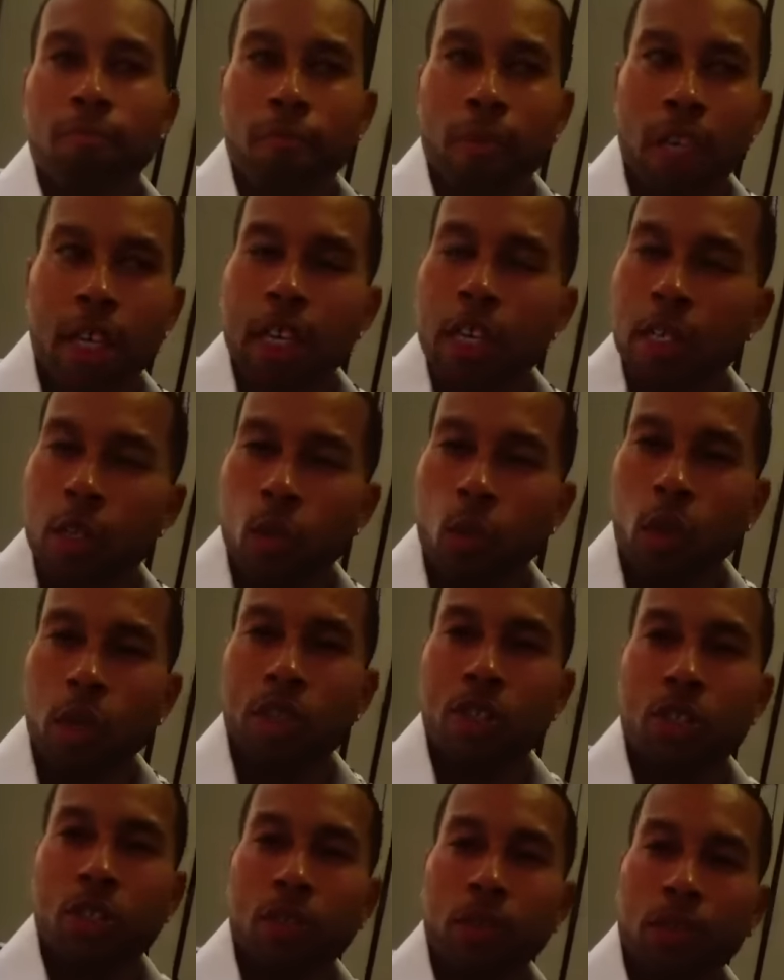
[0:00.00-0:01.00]
He doesn't want
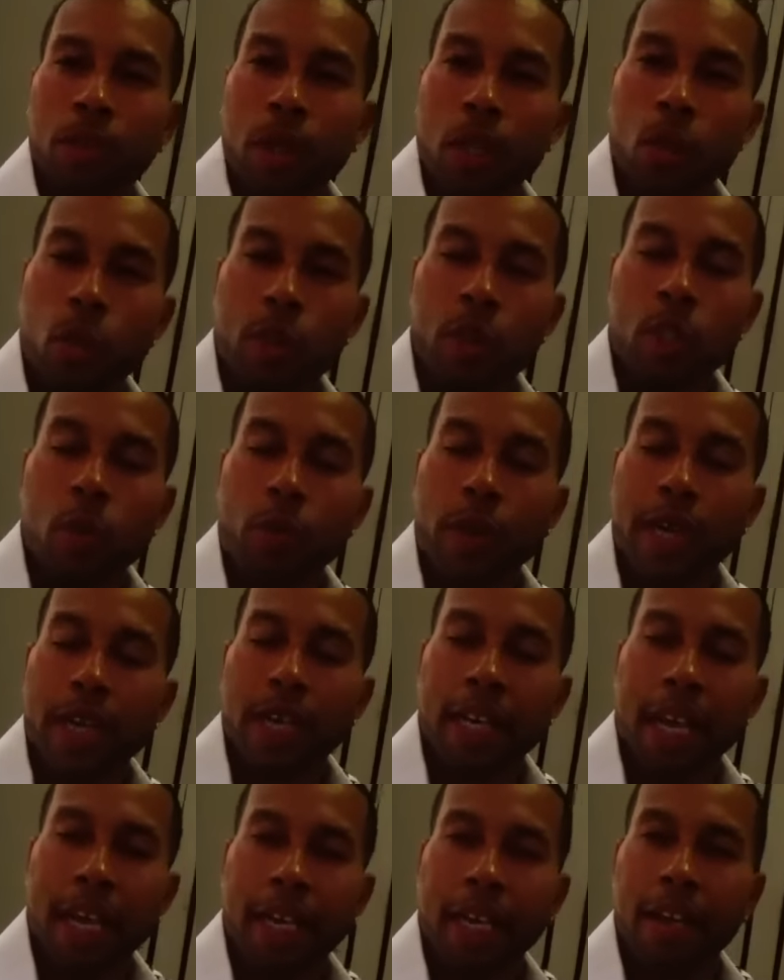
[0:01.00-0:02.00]
to. He wants to reign in
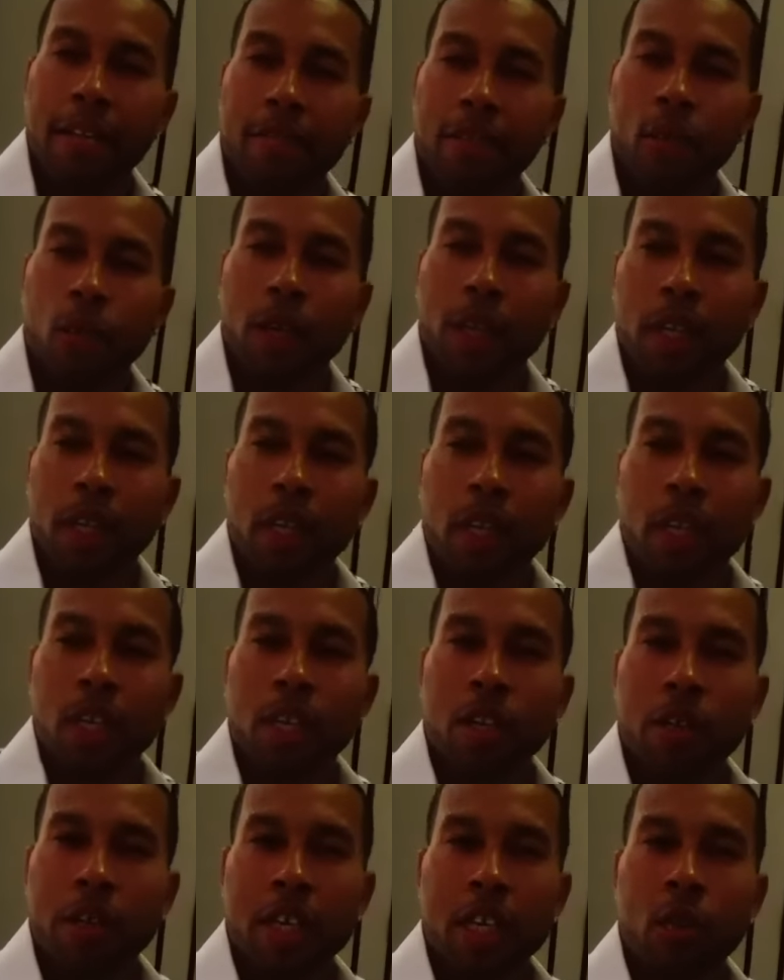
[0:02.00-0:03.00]
light heavyweight. You
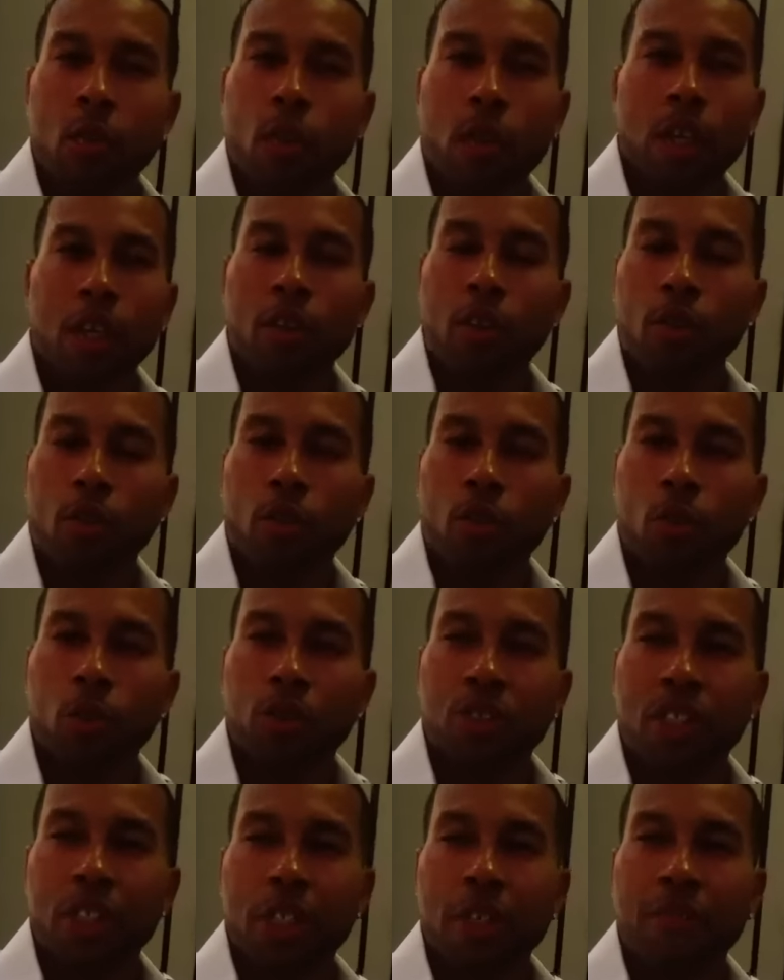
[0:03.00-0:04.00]
know, he didn't want to go to cruiser
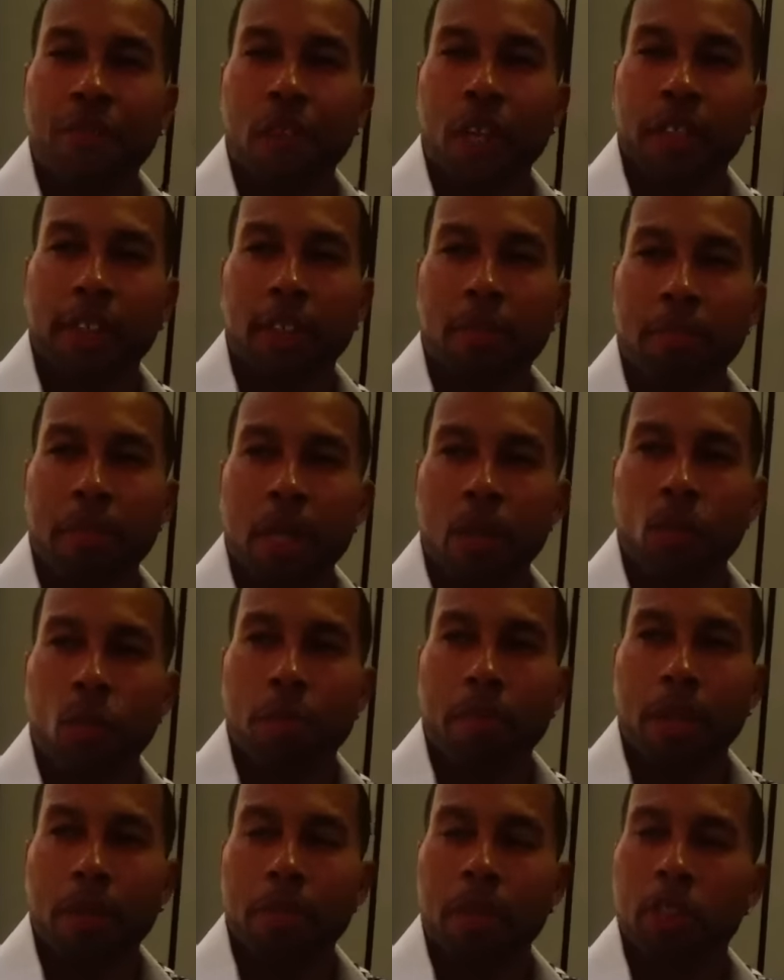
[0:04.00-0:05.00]
because he felt like the men would
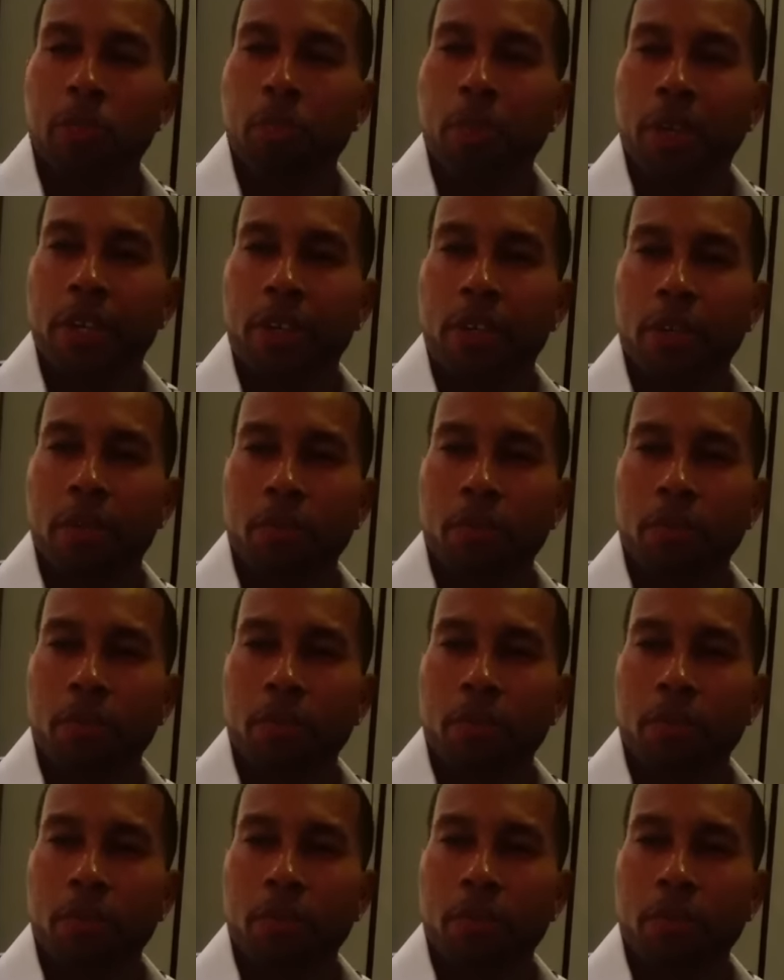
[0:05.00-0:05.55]
be much bigger,